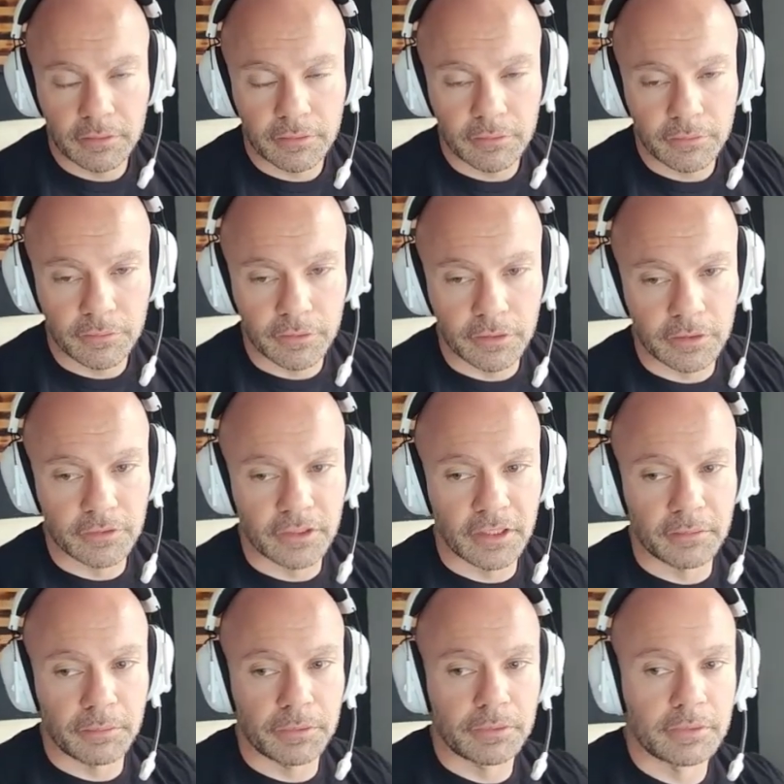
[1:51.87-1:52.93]
for
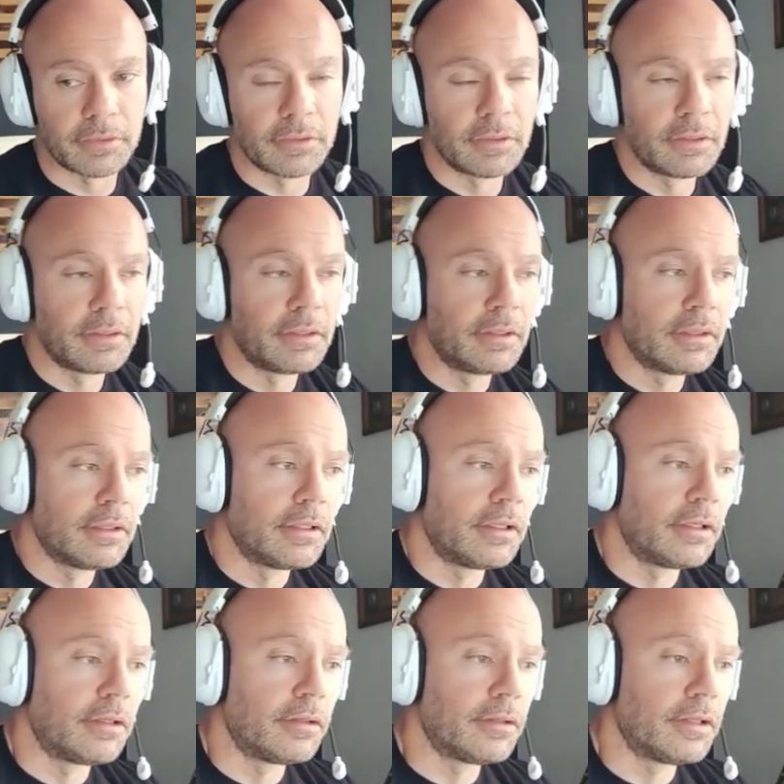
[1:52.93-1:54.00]
example.
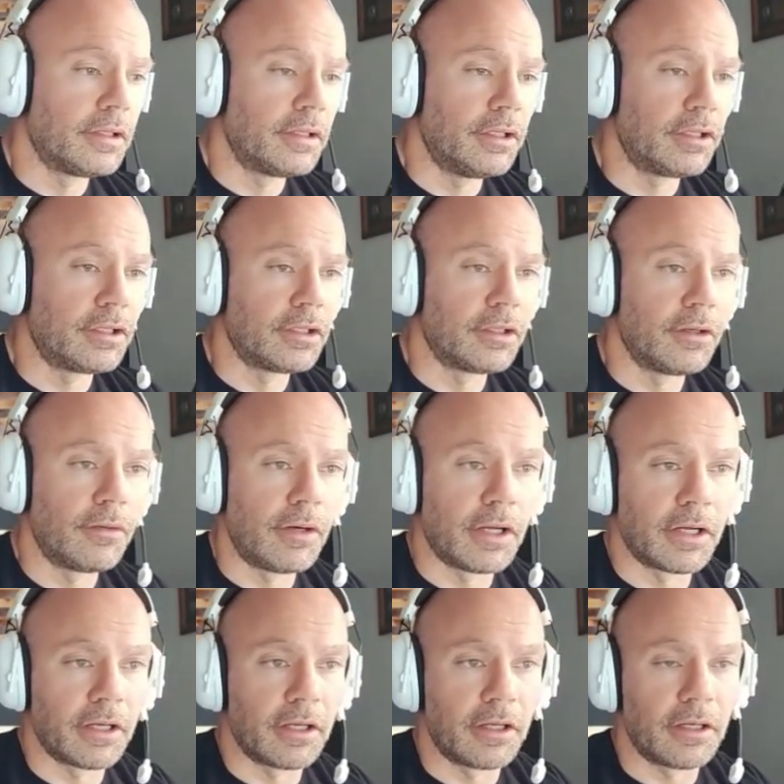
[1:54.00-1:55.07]
And you can go
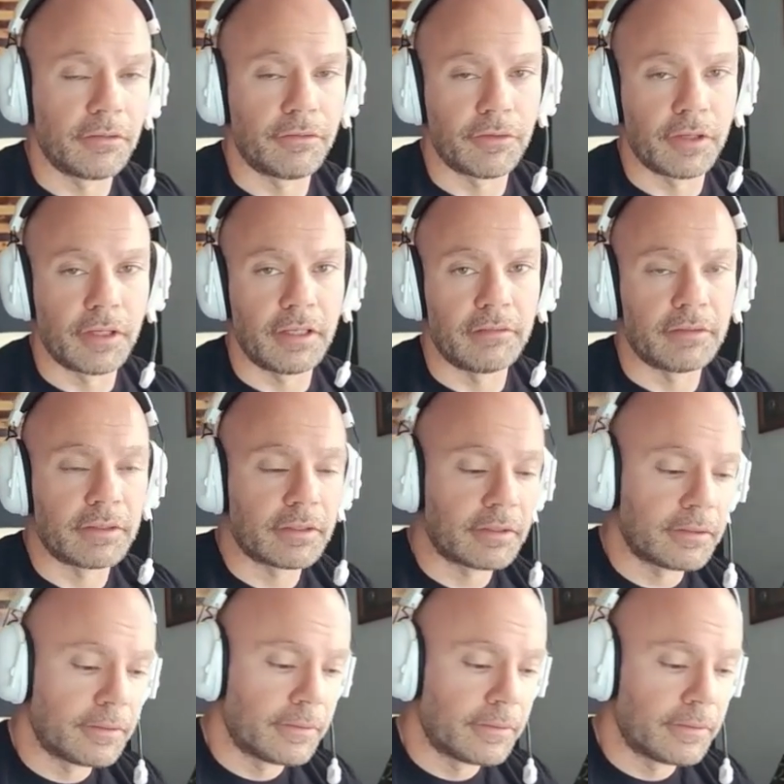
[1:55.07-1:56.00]
on and on forever.